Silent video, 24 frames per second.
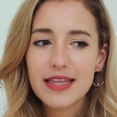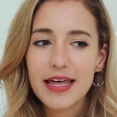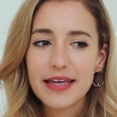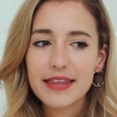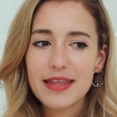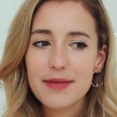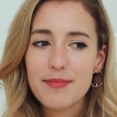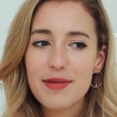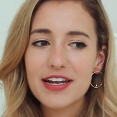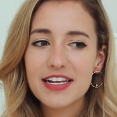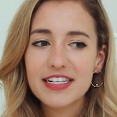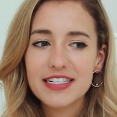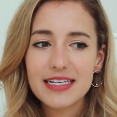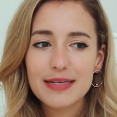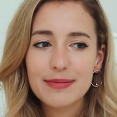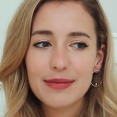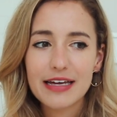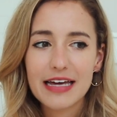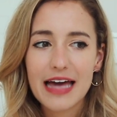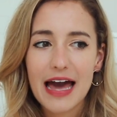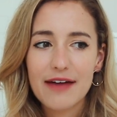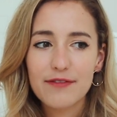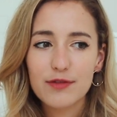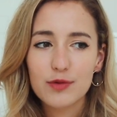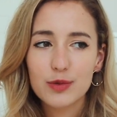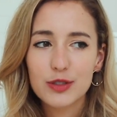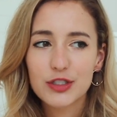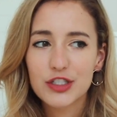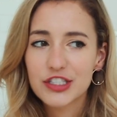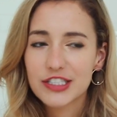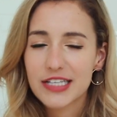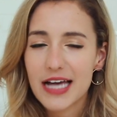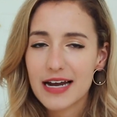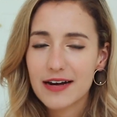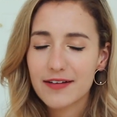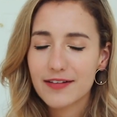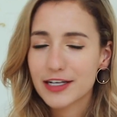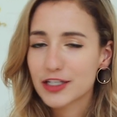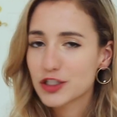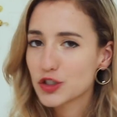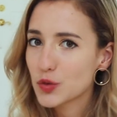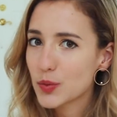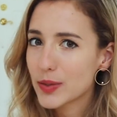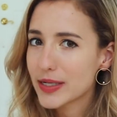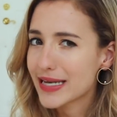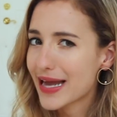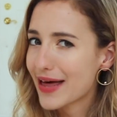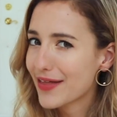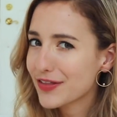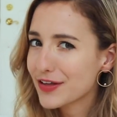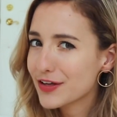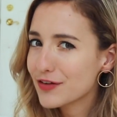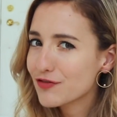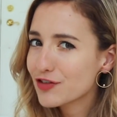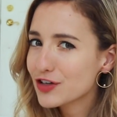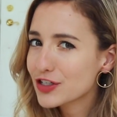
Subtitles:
Like they made it seem like Kevin was just kind of like doing nothing